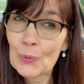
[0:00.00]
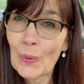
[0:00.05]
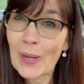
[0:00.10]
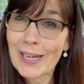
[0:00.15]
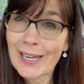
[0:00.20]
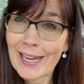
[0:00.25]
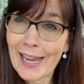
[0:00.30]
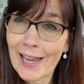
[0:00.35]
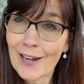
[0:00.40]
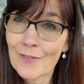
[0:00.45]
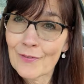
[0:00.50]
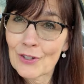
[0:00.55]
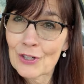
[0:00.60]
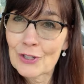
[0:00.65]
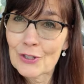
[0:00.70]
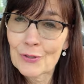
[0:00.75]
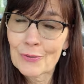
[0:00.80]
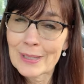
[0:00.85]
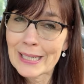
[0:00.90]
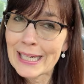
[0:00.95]
wedding
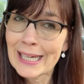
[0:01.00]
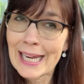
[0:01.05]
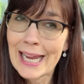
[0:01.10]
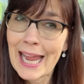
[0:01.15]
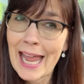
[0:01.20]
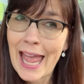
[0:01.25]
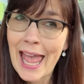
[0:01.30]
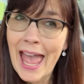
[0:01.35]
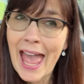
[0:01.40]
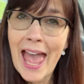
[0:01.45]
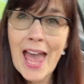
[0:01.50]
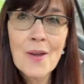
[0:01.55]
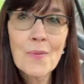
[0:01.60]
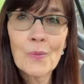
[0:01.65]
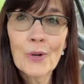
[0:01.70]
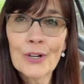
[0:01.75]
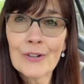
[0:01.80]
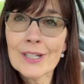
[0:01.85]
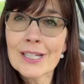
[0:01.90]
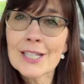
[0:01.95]
anniversary. And
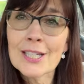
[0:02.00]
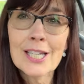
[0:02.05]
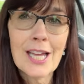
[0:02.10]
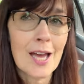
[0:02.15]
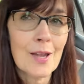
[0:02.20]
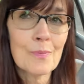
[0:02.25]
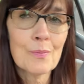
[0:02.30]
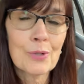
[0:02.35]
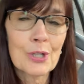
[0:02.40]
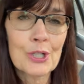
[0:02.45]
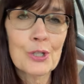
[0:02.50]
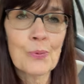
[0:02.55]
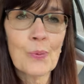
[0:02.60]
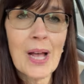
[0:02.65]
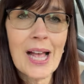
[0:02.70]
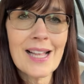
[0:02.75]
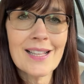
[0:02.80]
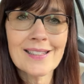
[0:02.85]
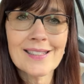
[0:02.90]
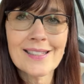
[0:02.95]
we're in Tunbridge
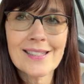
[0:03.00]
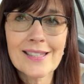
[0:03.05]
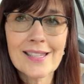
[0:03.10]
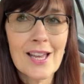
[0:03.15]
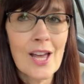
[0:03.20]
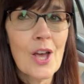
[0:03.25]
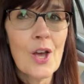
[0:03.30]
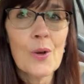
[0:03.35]
Wells,